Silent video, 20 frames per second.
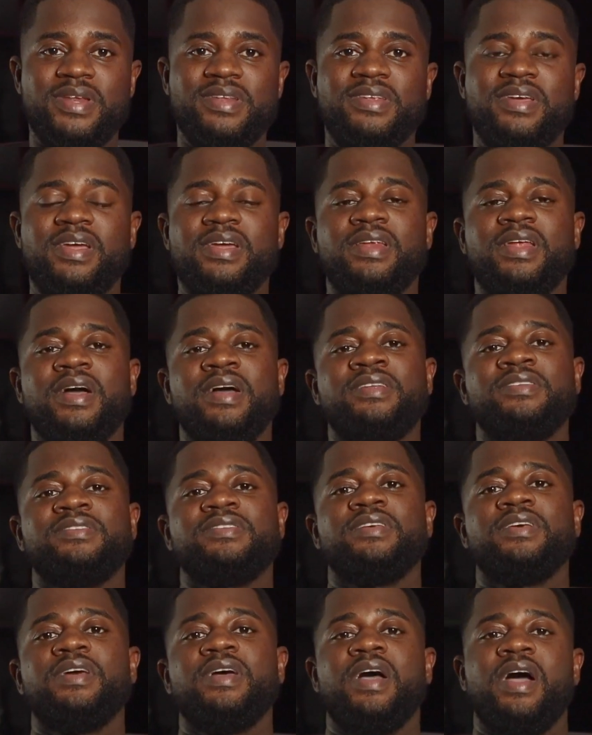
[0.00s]

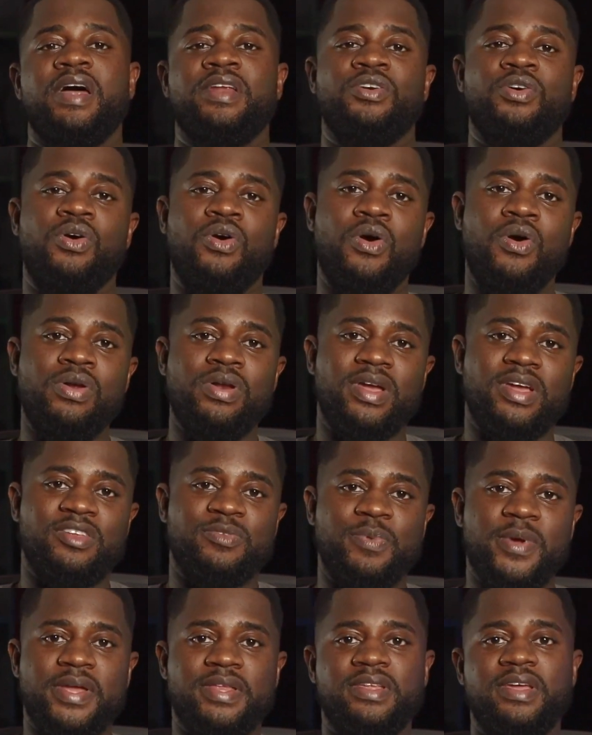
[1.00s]
maintenance and
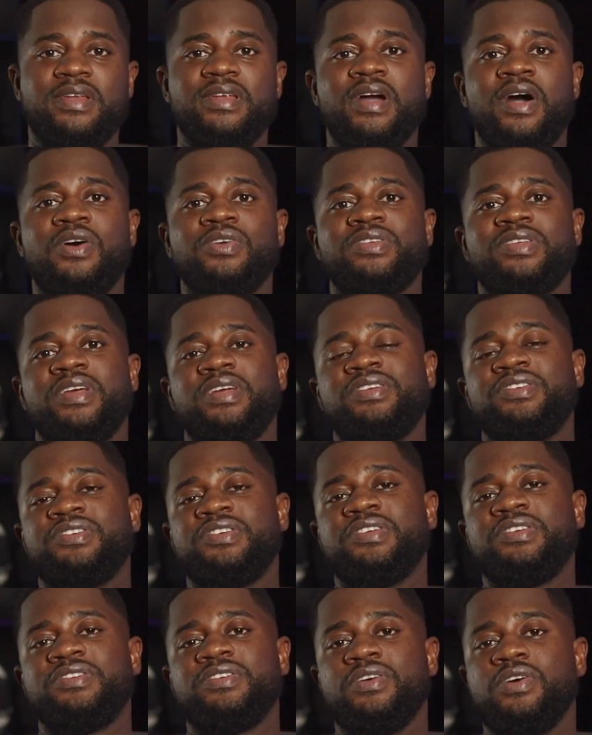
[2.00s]
unexpected
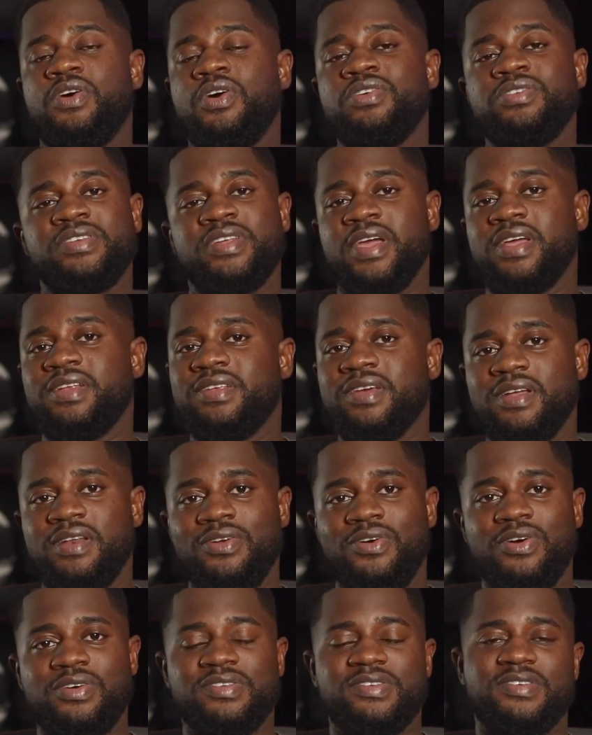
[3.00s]
outages or data
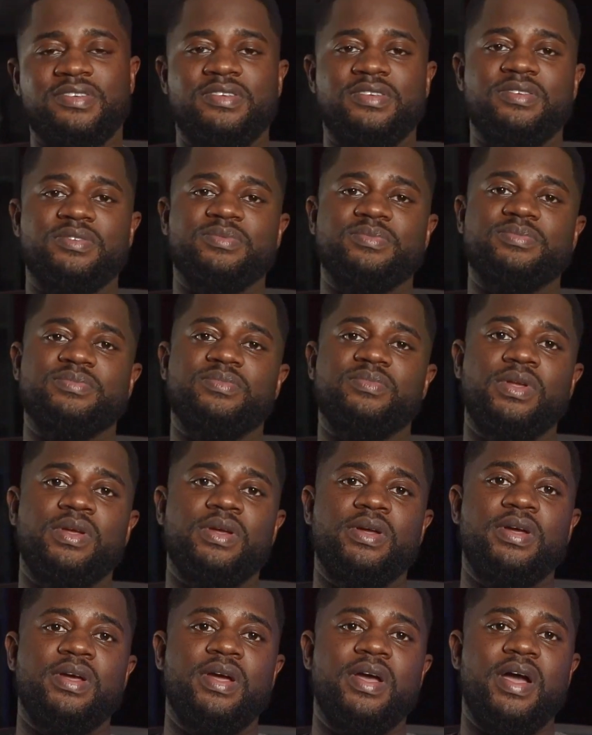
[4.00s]
loss.
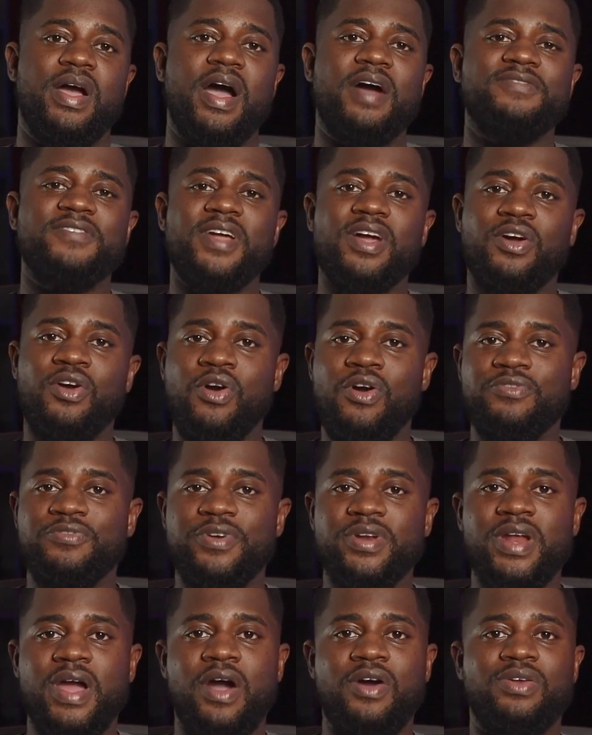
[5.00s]
After
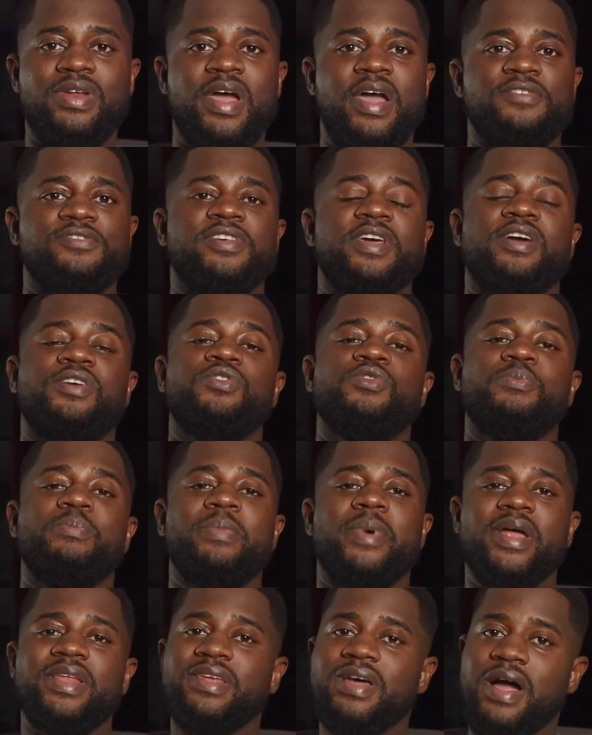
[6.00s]
covering how lifecycle
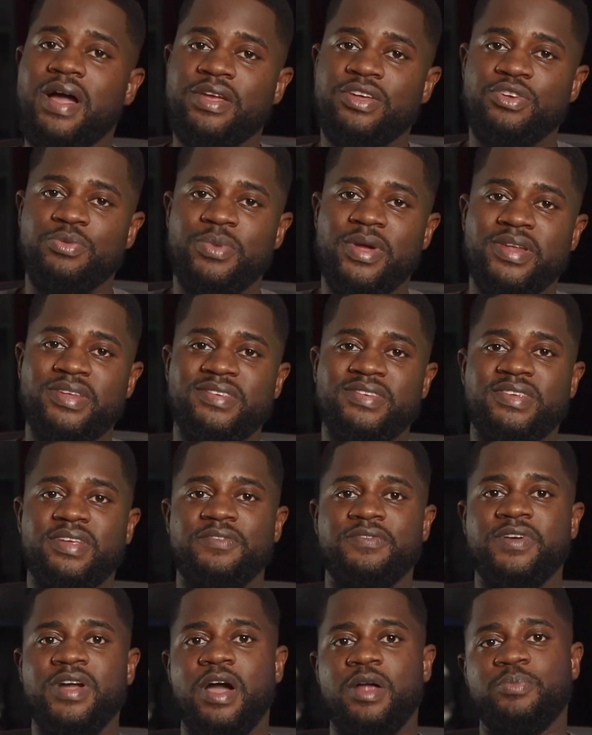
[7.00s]
meta-arguments
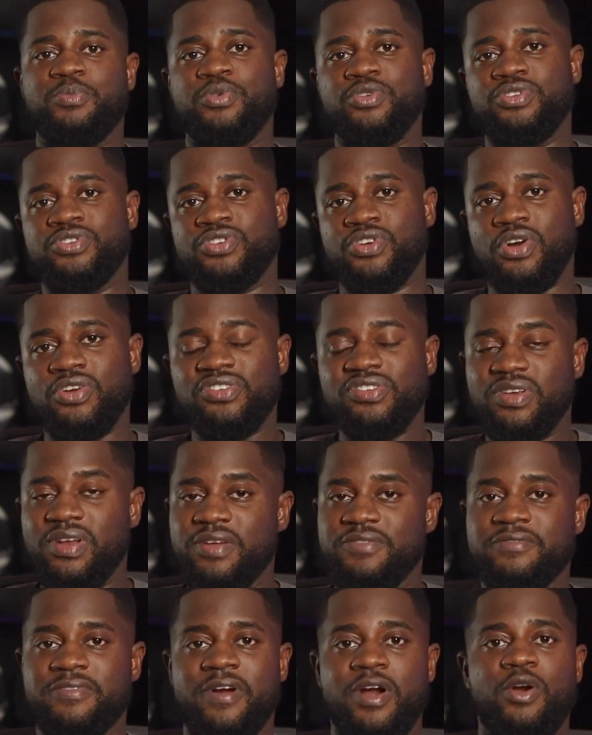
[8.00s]
safeguard production
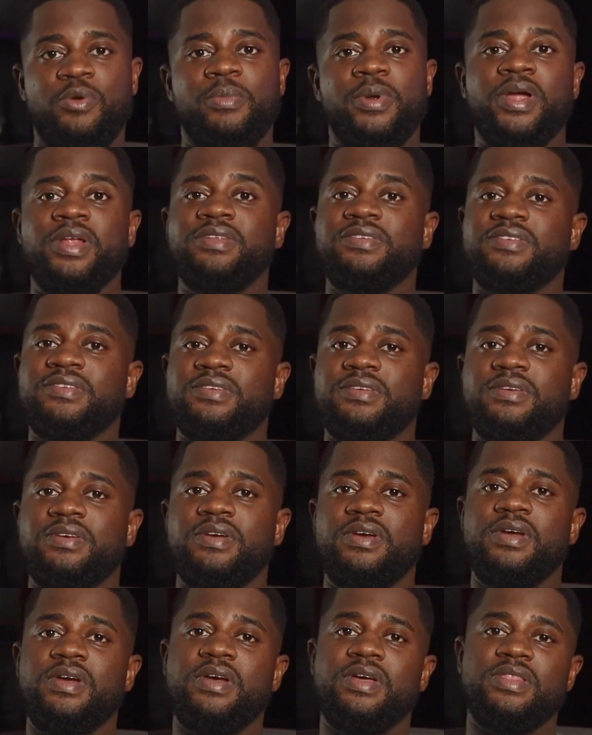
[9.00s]
environments,
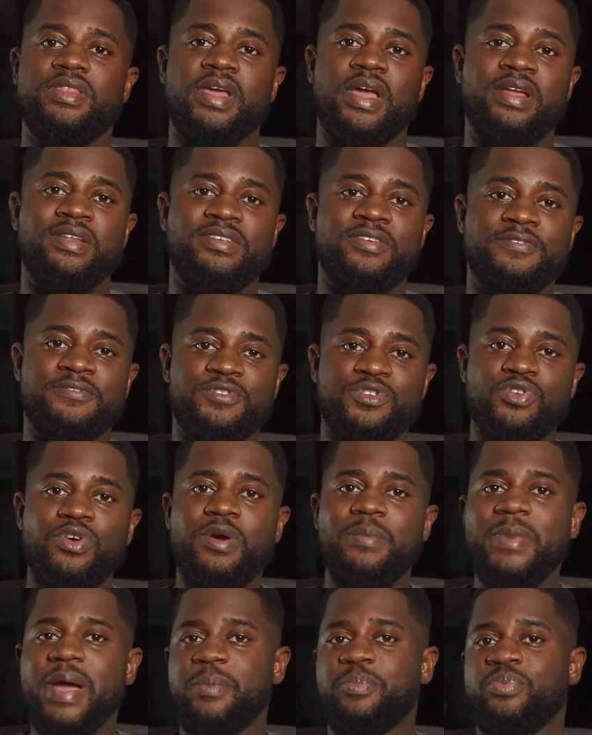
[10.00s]
the
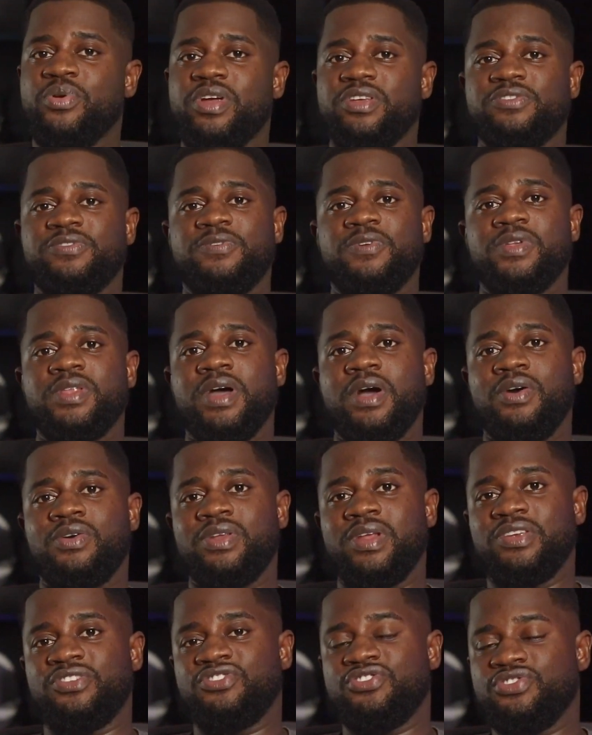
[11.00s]
interviewer might press further
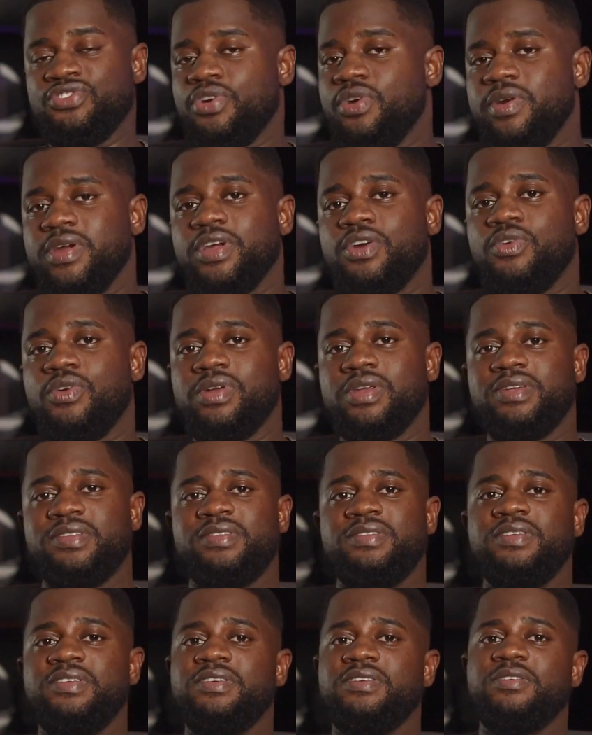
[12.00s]
on ensuring
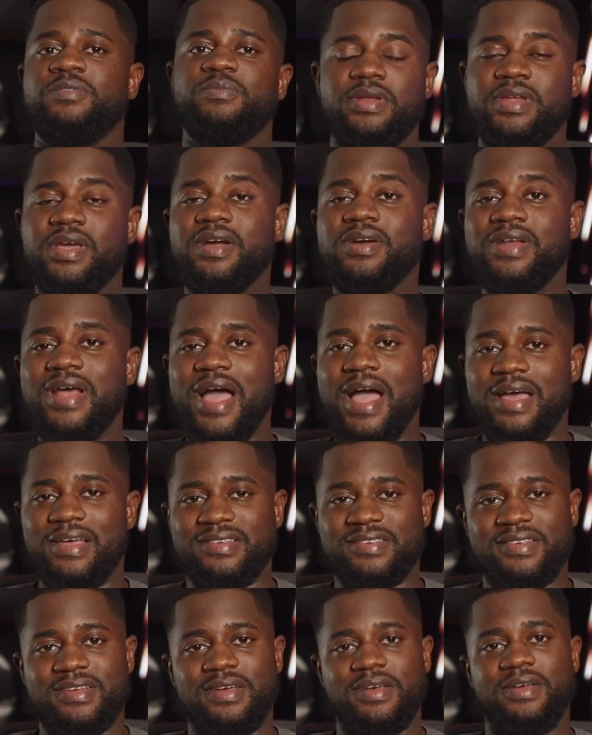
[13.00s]
quality. They could
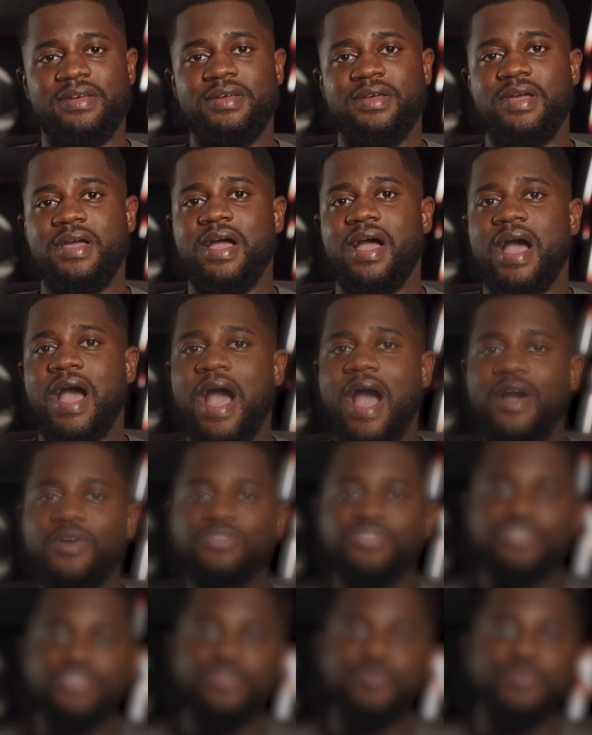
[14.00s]
ask,
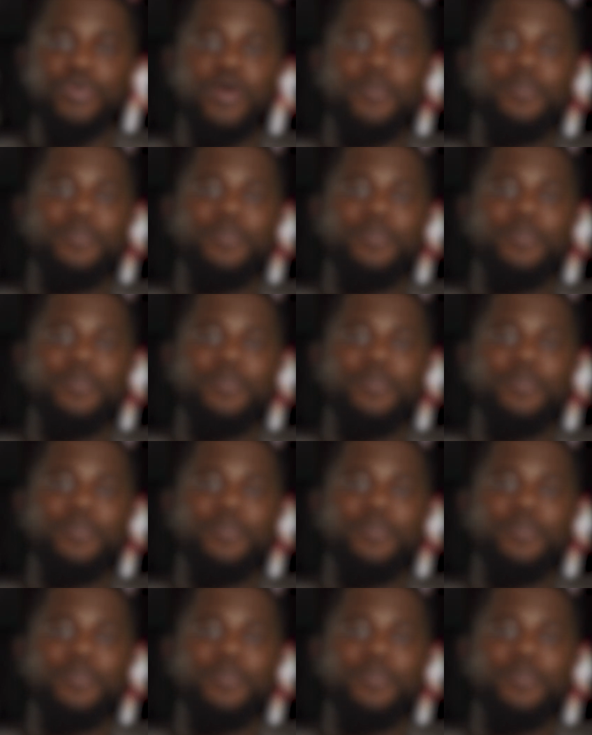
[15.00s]
how do you